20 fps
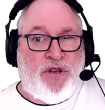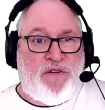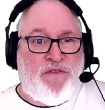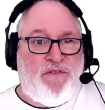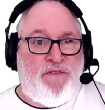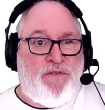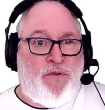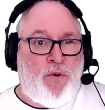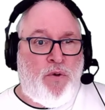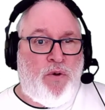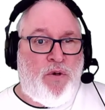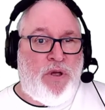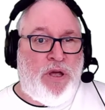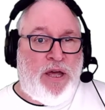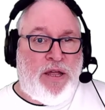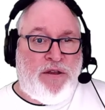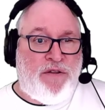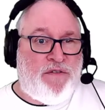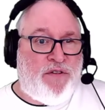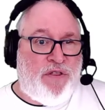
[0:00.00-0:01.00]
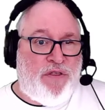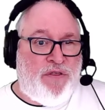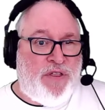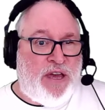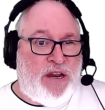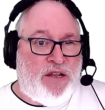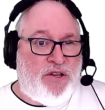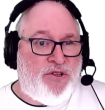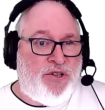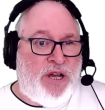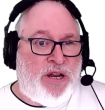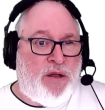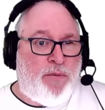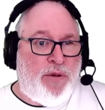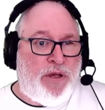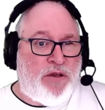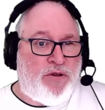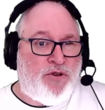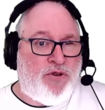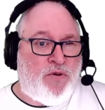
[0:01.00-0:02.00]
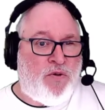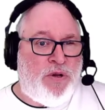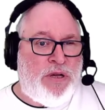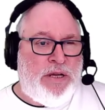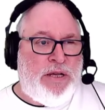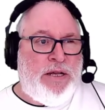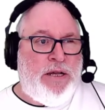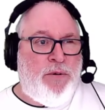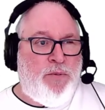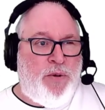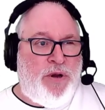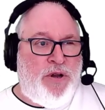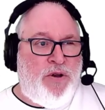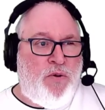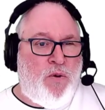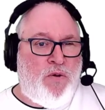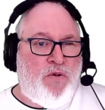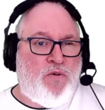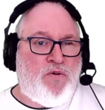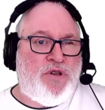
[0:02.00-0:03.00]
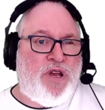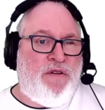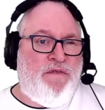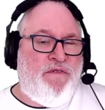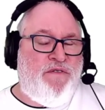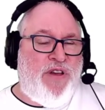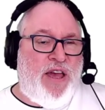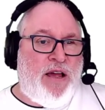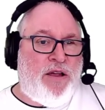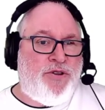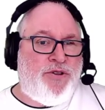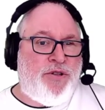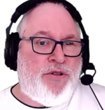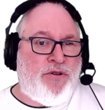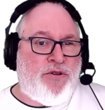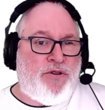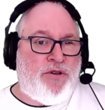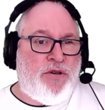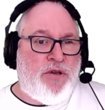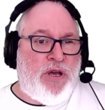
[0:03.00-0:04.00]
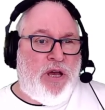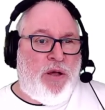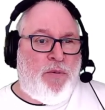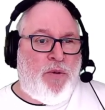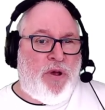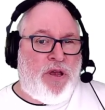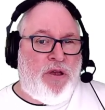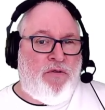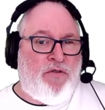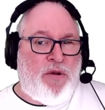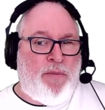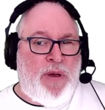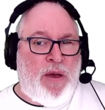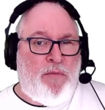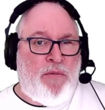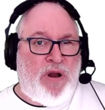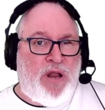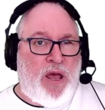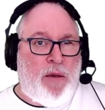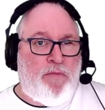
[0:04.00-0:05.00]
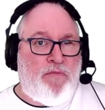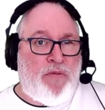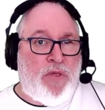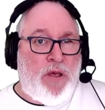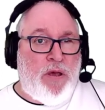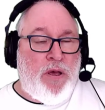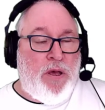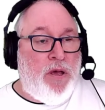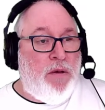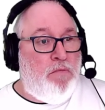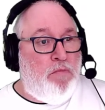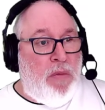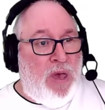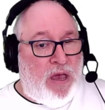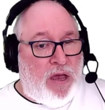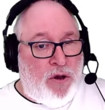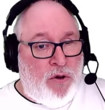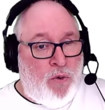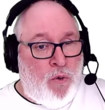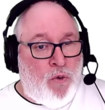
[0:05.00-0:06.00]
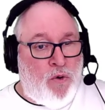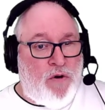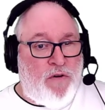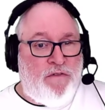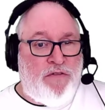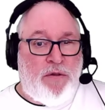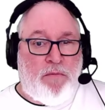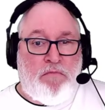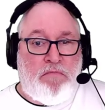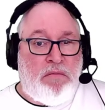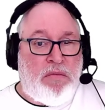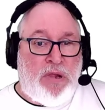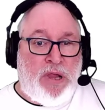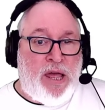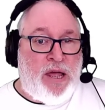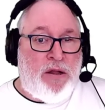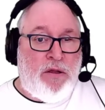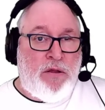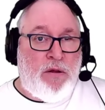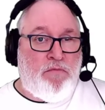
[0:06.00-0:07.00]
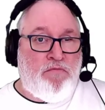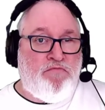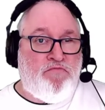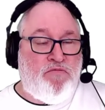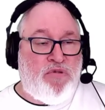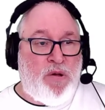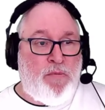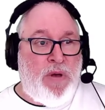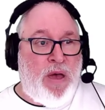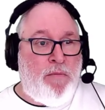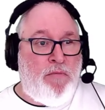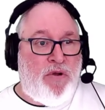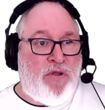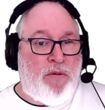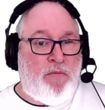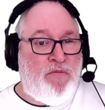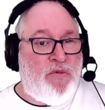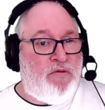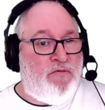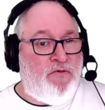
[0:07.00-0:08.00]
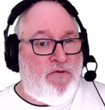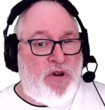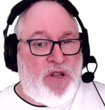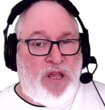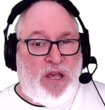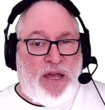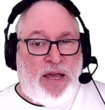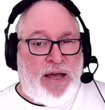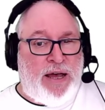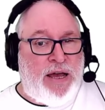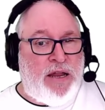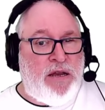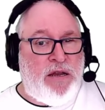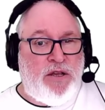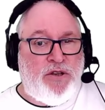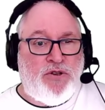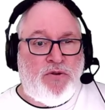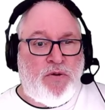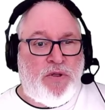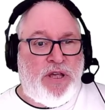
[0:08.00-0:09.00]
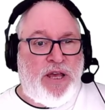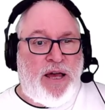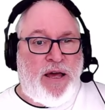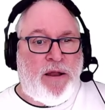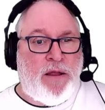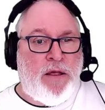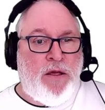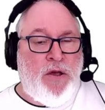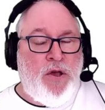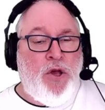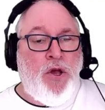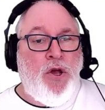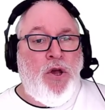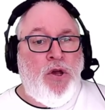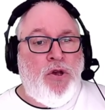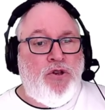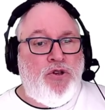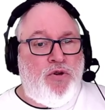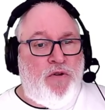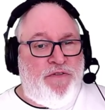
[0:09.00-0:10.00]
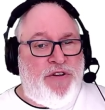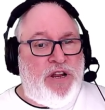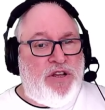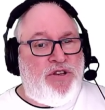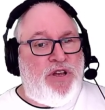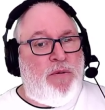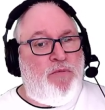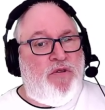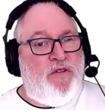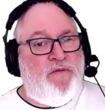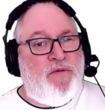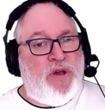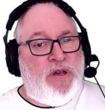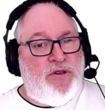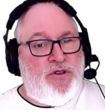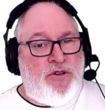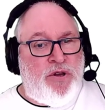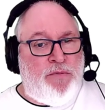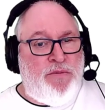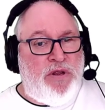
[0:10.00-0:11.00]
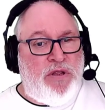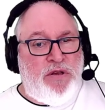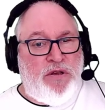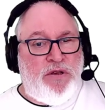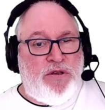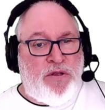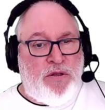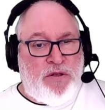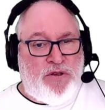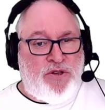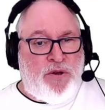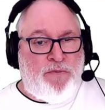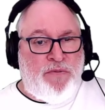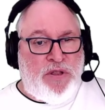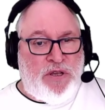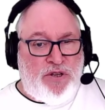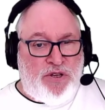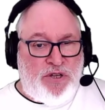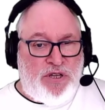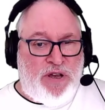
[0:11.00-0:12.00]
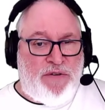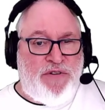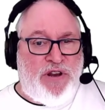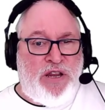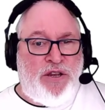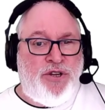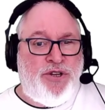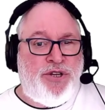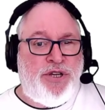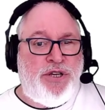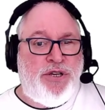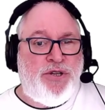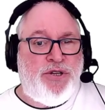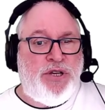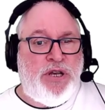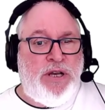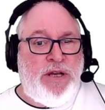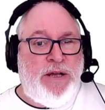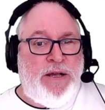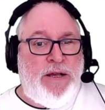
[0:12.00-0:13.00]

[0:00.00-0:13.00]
to a foot and you get 30 centimetres. So we know those conversions and we can remember them. Make a note of them, learn them, remember them. They're really handy, so they are. So for example, if we get something that's 7 inches,